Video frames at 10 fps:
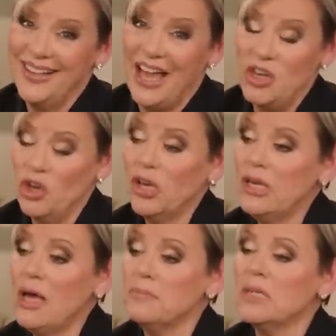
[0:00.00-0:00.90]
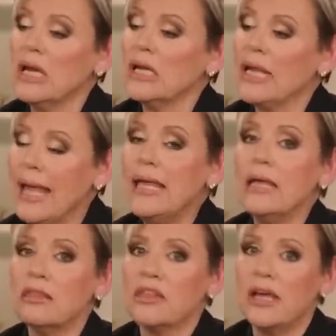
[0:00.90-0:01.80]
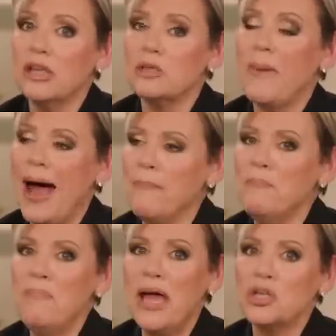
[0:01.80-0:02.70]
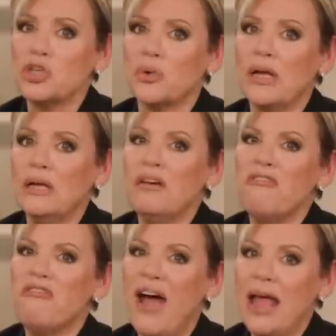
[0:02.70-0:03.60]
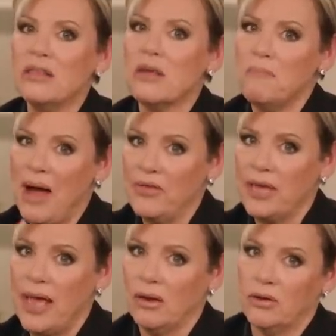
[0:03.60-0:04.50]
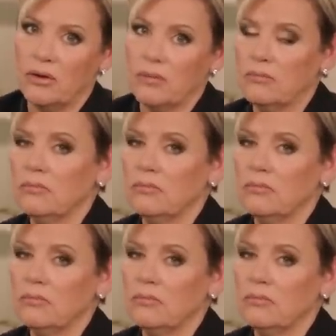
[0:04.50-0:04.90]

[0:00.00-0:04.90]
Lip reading: And you'll end up delaying things by measuring faith by the calendar.